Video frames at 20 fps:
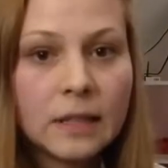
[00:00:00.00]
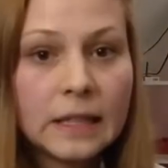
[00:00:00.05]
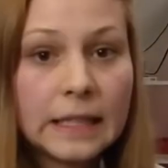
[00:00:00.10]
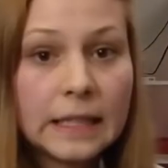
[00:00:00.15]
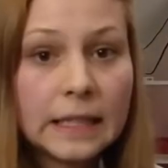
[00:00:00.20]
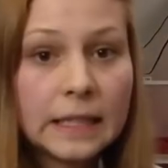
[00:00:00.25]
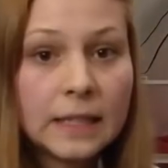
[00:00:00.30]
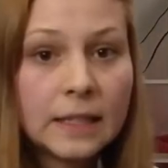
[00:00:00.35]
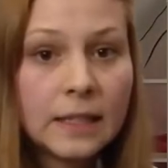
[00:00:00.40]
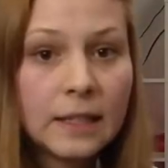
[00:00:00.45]

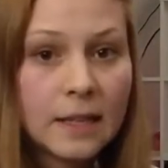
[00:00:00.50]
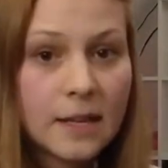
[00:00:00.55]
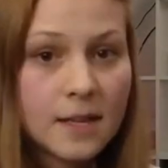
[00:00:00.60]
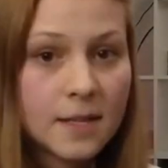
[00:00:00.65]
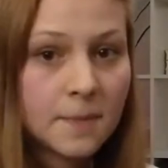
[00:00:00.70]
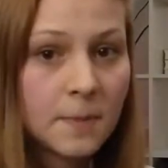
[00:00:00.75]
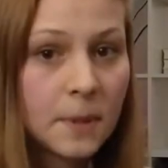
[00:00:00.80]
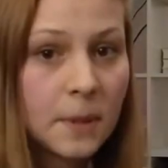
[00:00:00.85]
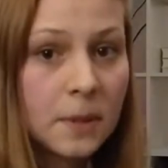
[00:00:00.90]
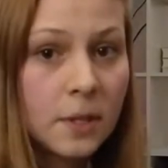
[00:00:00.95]
And
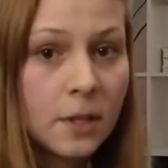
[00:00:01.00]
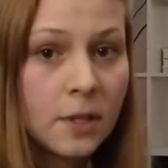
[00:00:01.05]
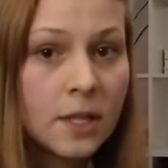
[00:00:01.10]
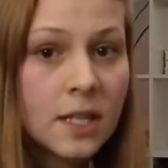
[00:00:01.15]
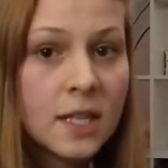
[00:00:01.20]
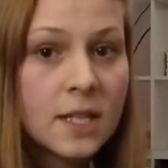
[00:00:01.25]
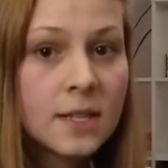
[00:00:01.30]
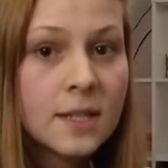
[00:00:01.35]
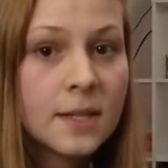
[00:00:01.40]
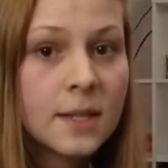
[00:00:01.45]
last but
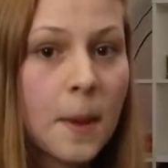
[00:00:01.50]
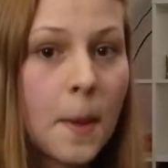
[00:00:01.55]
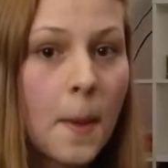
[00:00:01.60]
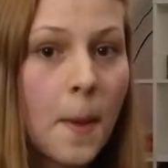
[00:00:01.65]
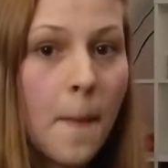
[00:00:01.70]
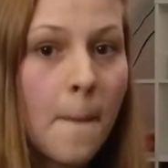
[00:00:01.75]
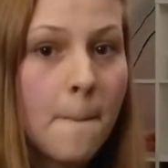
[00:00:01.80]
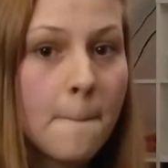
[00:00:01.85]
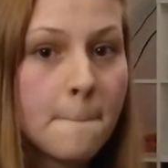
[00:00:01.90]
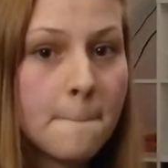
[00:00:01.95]
least,
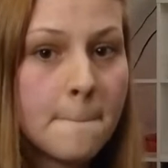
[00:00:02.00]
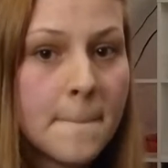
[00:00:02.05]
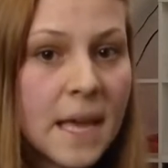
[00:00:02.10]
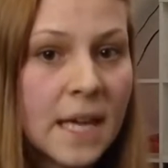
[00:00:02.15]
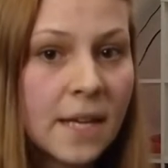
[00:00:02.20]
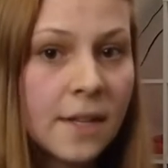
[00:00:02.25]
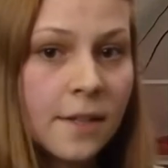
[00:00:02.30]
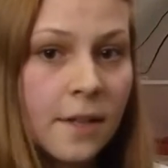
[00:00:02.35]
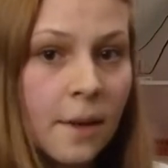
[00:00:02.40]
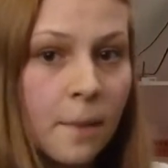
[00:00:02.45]

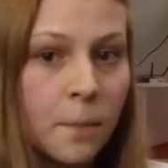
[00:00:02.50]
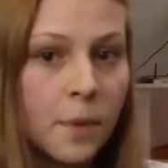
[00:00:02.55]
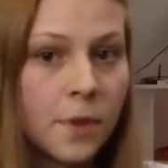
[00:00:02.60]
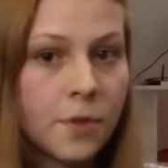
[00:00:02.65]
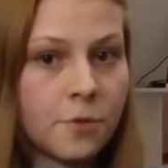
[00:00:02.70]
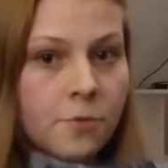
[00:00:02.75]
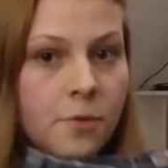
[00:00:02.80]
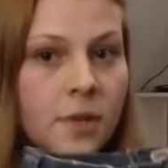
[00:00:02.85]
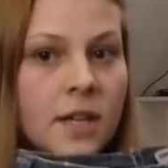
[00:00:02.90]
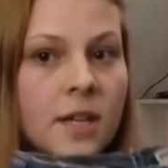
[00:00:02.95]
make number
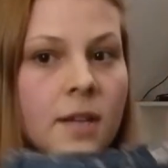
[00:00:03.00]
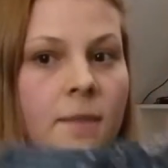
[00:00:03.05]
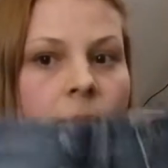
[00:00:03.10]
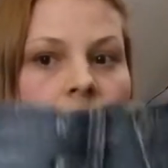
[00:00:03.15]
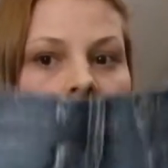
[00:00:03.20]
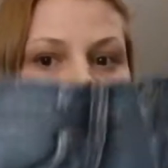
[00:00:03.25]
3.